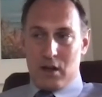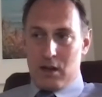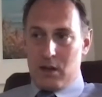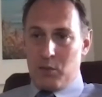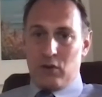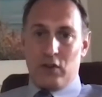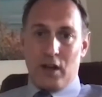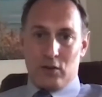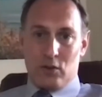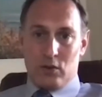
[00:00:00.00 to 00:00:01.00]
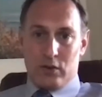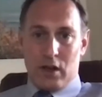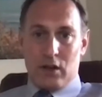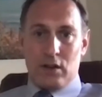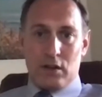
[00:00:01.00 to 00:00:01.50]
And once that's all
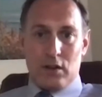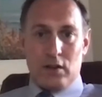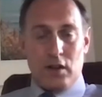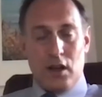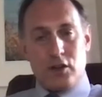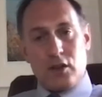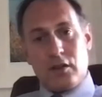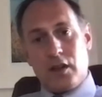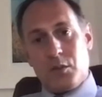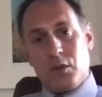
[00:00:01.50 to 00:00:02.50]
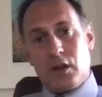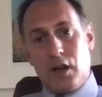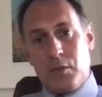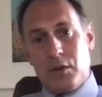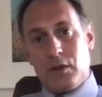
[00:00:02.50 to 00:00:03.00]
done, the surgical team will
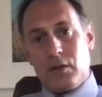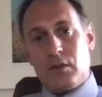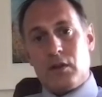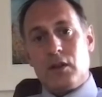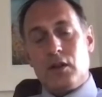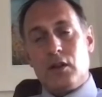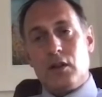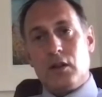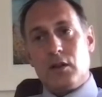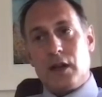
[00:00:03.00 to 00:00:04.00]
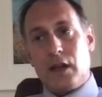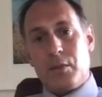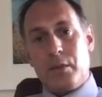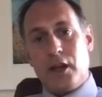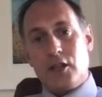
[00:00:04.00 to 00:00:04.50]
come and get the
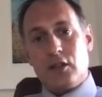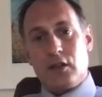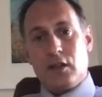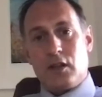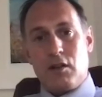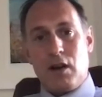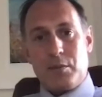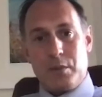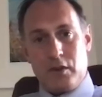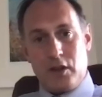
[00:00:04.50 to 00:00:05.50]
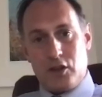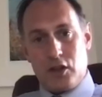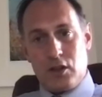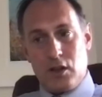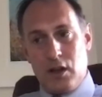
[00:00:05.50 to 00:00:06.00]
patient in the correct
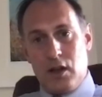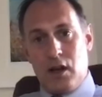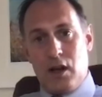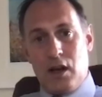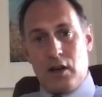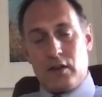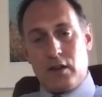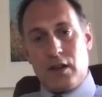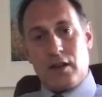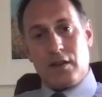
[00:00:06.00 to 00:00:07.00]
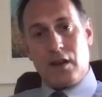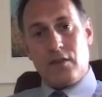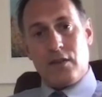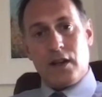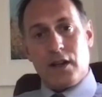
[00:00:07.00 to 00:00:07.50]
position, so that they're
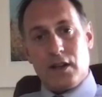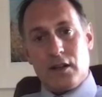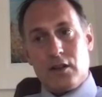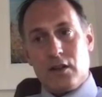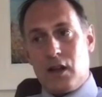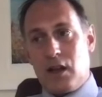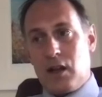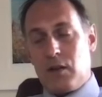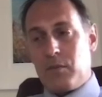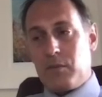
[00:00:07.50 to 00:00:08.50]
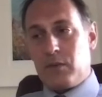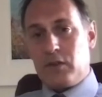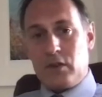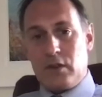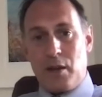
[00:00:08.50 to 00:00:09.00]
safely and
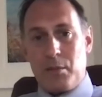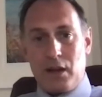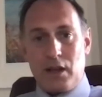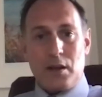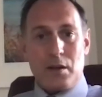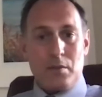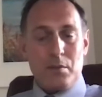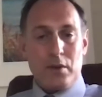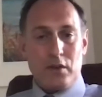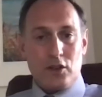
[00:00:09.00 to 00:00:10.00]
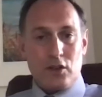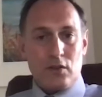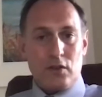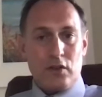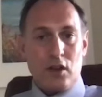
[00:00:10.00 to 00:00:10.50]
stably positioned
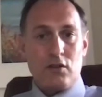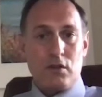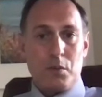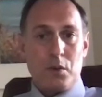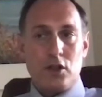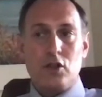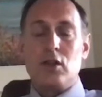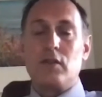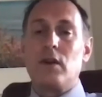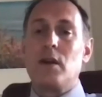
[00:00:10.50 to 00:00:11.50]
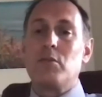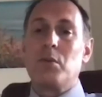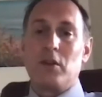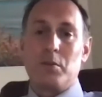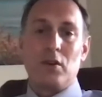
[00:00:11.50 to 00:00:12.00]
for surgery, which usually for hip
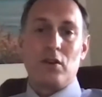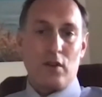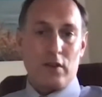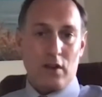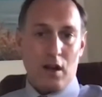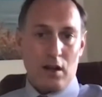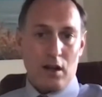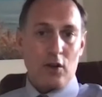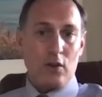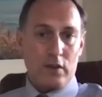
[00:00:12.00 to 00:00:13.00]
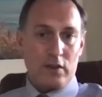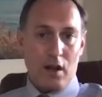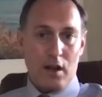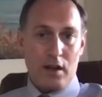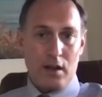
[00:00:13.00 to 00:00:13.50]
replacement is on the lying on the
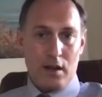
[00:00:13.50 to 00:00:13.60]
side.